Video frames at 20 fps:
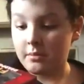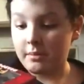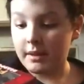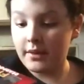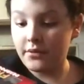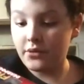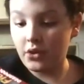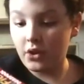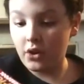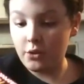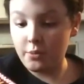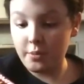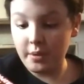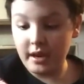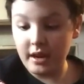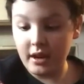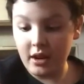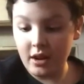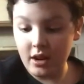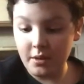But I have to open
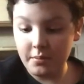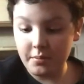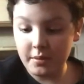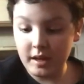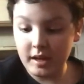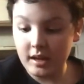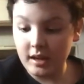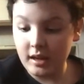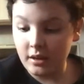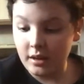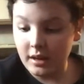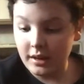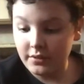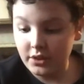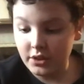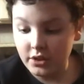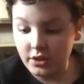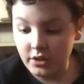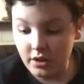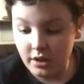it up and then I'll have
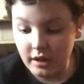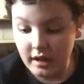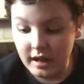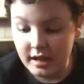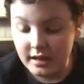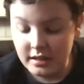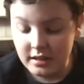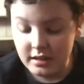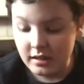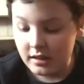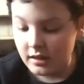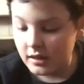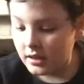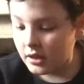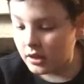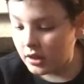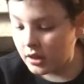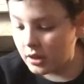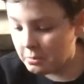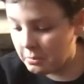to show you guys.
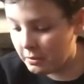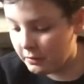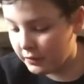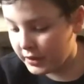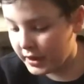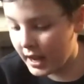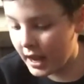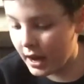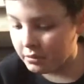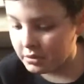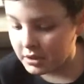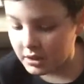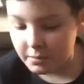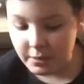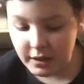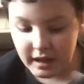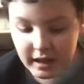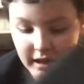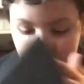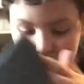But for now, I'm going to
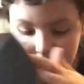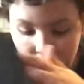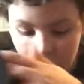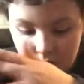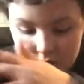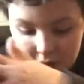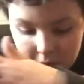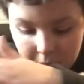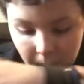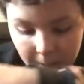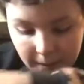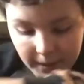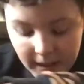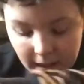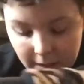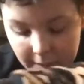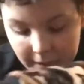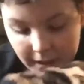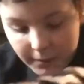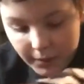put it in the box. I'll probably
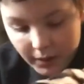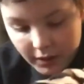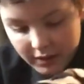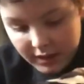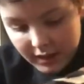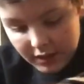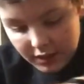keep it in the box,